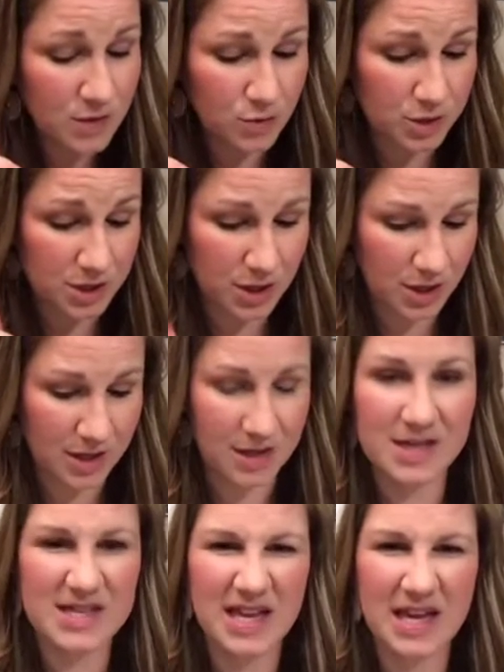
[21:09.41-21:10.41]
Really good.
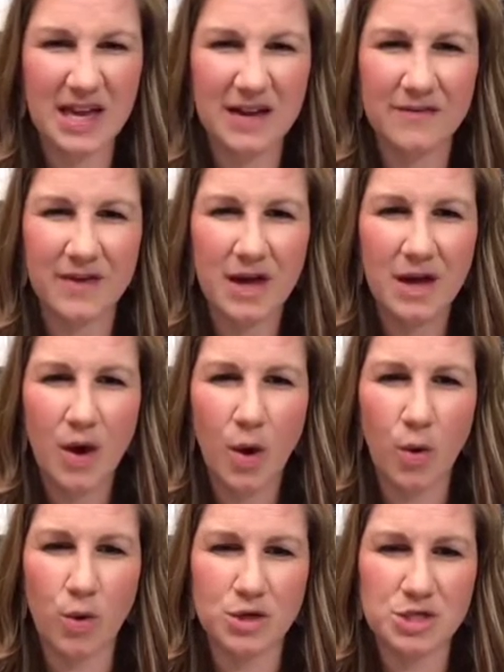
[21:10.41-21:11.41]
It's like kind of
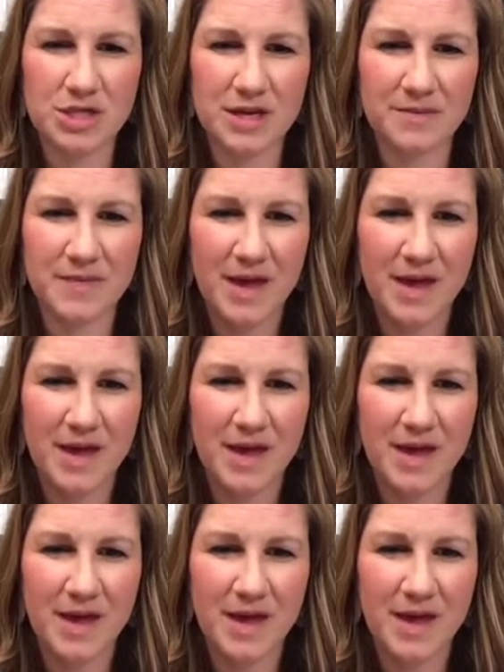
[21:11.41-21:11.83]
orangey.